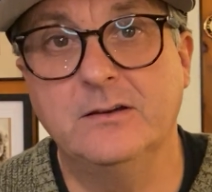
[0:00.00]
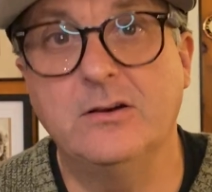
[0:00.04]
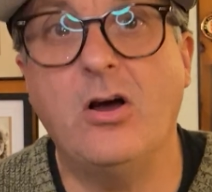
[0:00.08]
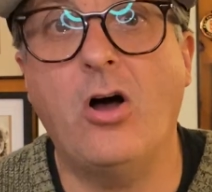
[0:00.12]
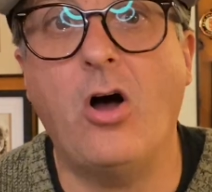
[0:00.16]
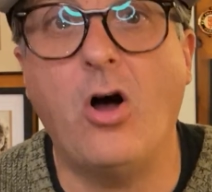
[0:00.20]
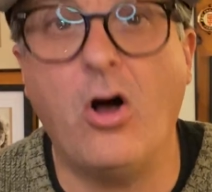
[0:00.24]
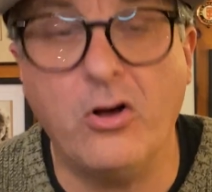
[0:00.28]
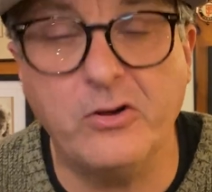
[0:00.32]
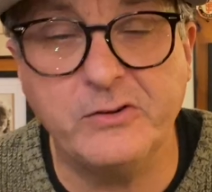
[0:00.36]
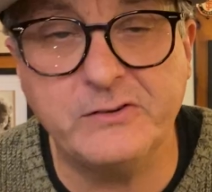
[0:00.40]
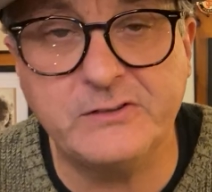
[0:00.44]

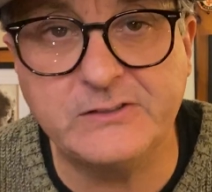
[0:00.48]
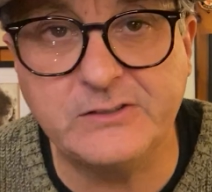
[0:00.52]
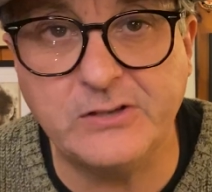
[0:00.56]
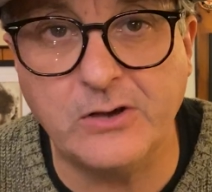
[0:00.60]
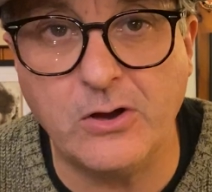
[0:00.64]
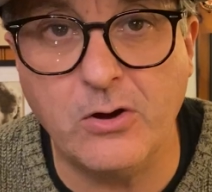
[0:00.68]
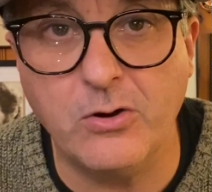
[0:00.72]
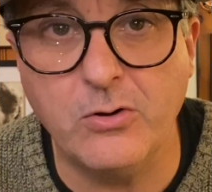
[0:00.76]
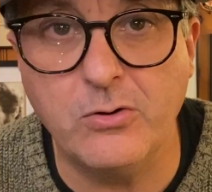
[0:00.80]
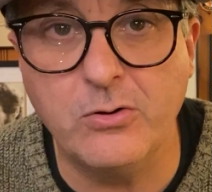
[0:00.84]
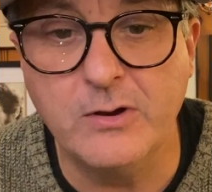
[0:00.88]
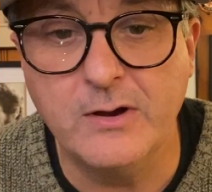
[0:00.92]

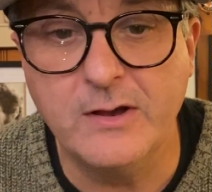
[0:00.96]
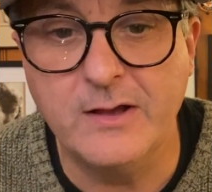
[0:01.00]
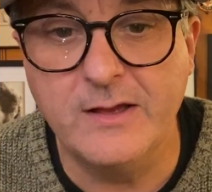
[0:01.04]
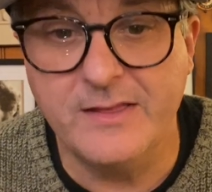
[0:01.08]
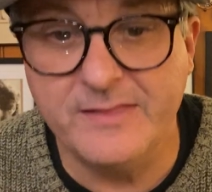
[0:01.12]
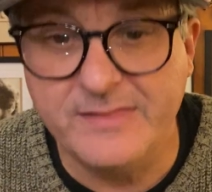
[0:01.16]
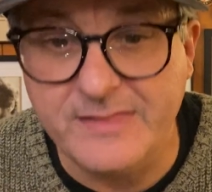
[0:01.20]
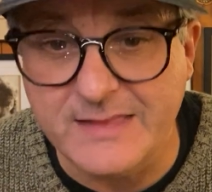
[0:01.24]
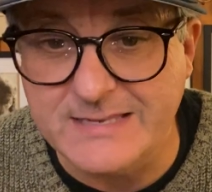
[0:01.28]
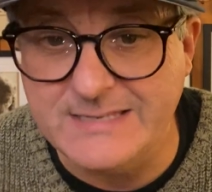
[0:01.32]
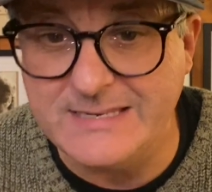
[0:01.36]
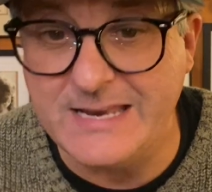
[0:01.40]
also
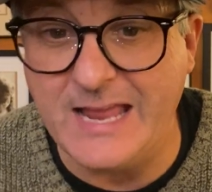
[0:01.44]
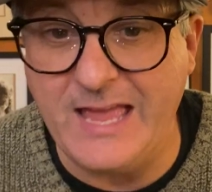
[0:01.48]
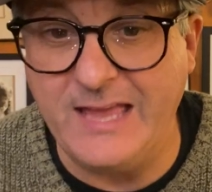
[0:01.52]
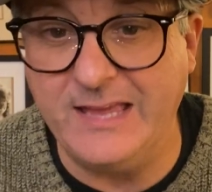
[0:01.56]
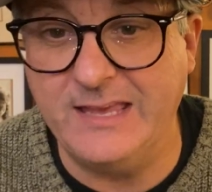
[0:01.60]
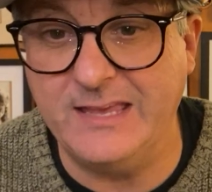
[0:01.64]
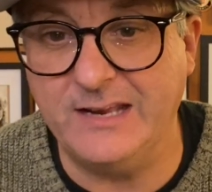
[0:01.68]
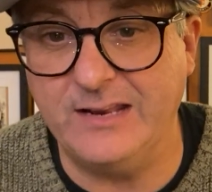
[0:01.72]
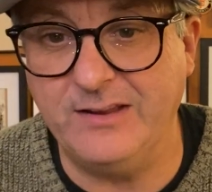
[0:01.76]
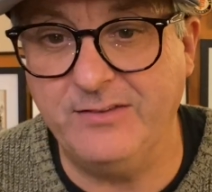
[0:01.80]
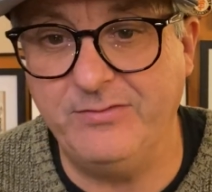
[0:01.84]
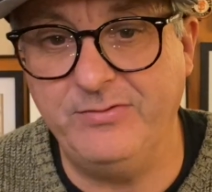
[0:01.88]
the
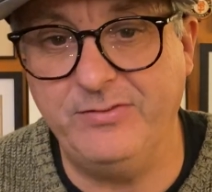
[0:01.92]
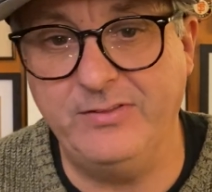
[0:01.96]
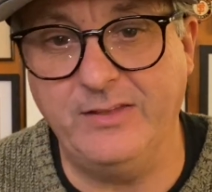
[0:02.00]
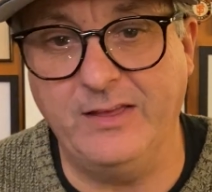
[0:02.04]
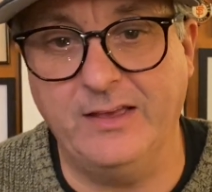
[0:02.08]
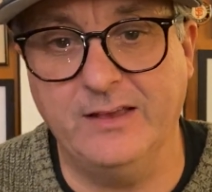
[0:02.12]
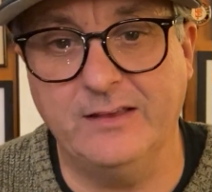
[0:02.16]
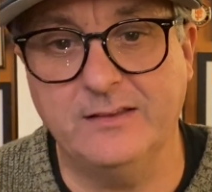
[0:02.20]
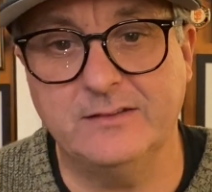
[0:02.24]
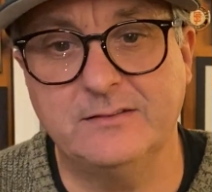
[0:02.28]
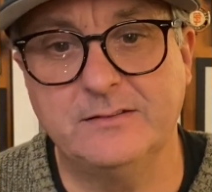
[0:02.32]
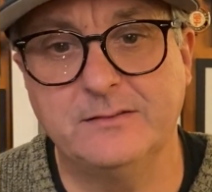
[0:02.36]
negative
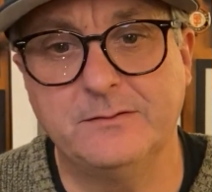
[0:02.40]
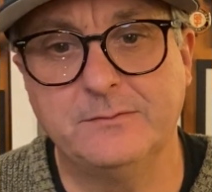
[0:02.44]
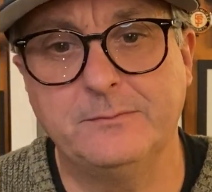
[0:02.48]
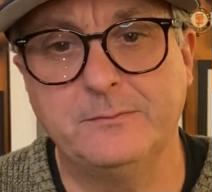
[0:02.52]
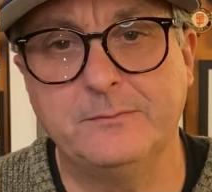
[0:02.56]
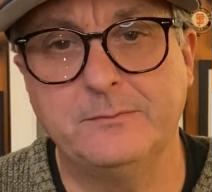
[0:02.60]
things.